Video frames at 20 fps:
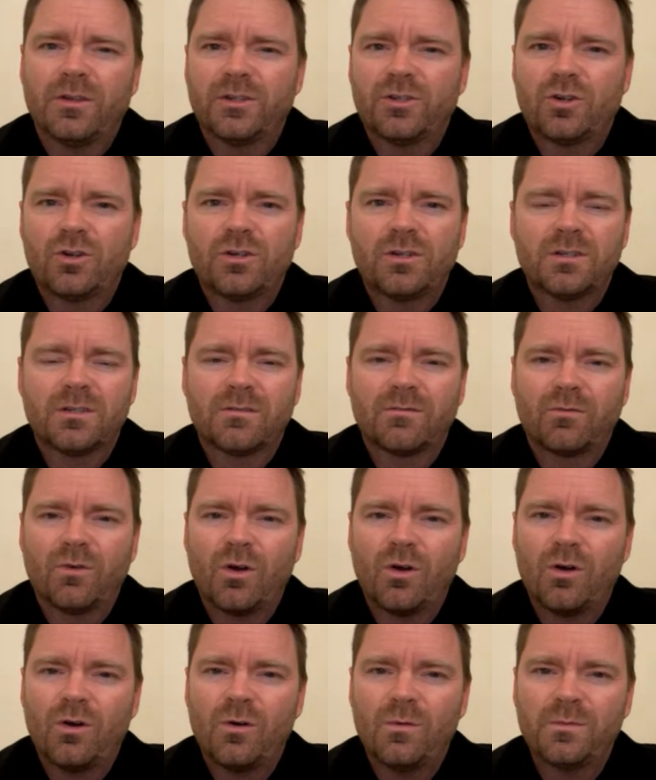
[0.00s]
churches of
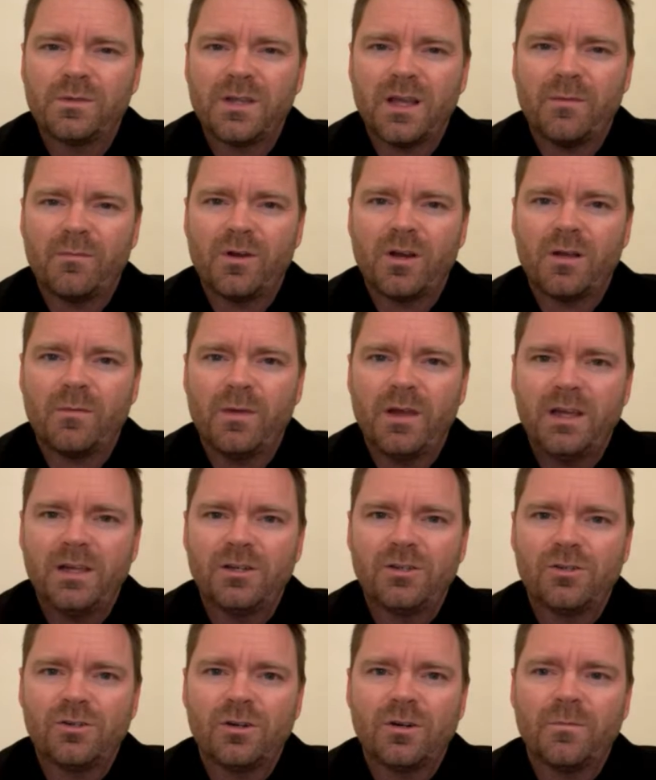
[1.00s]
Rome, St. Mary
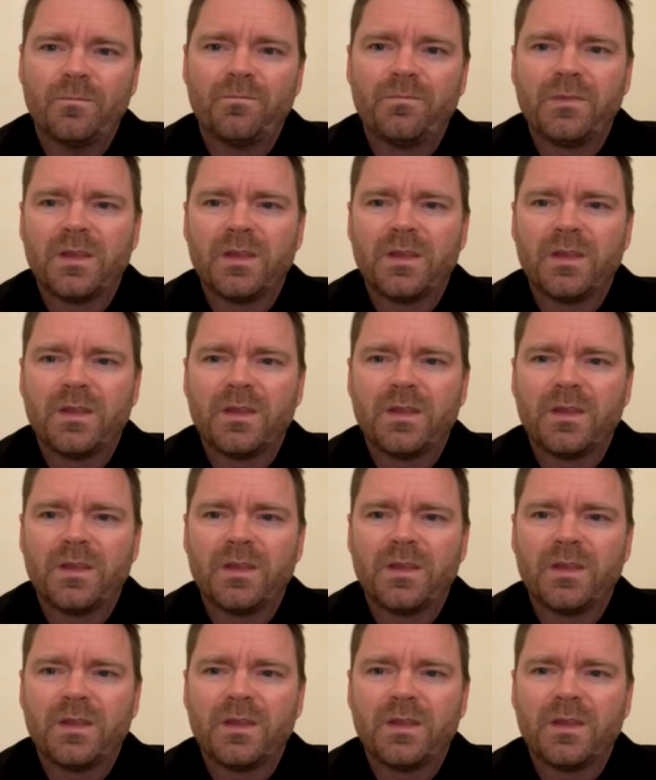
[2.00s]
Major.